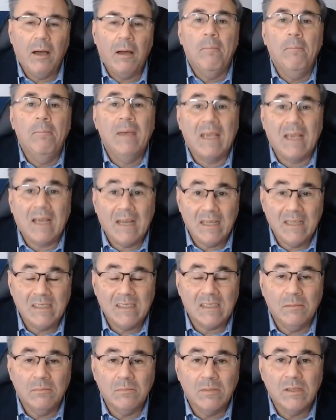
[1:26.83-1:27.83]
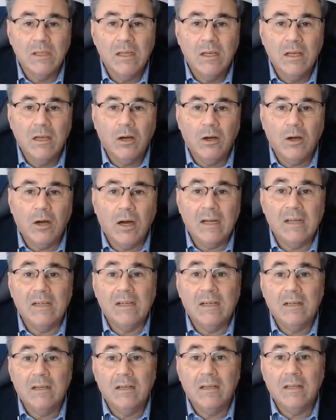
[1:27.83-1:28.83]
mechanisms, and
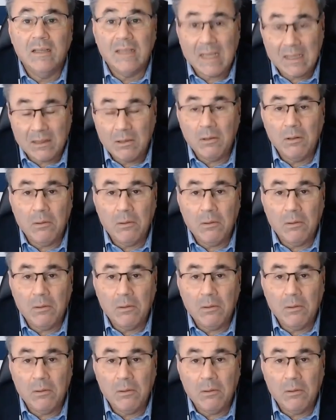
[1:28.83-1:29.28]
that